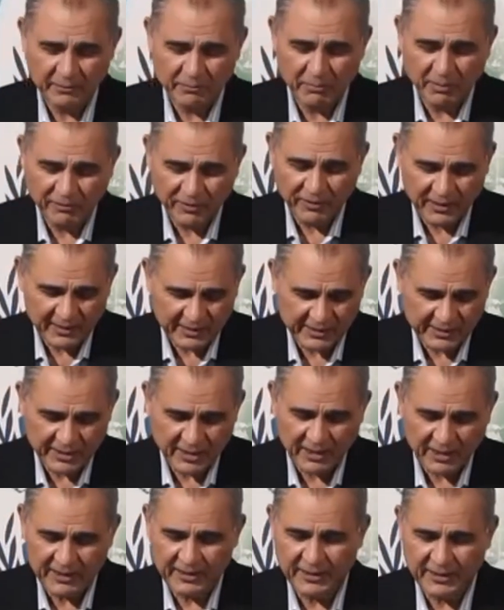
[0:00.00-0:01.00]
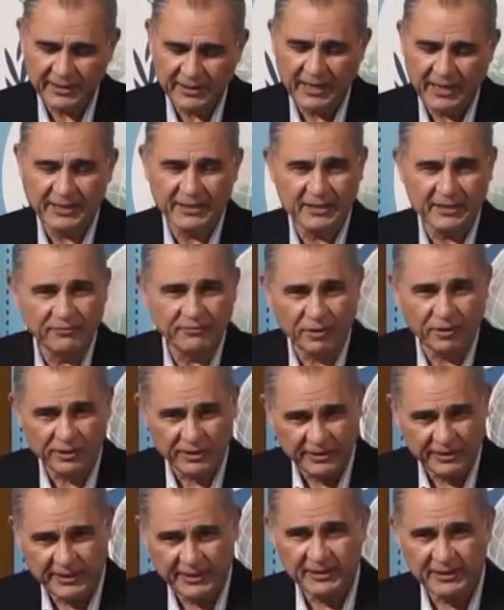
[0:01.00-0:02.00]
my father started in nineteen
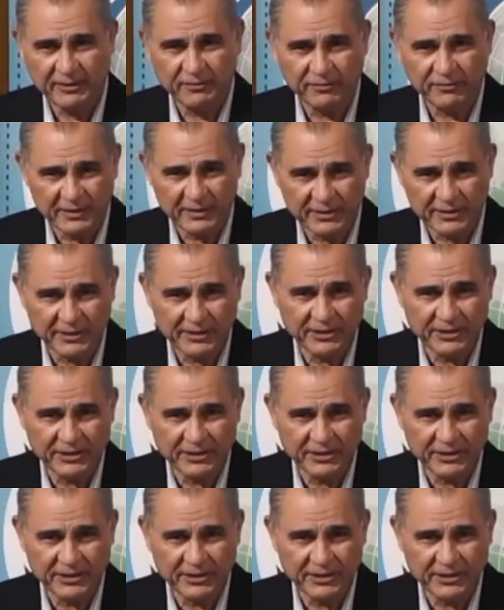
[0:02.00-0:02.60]
forty-eight the first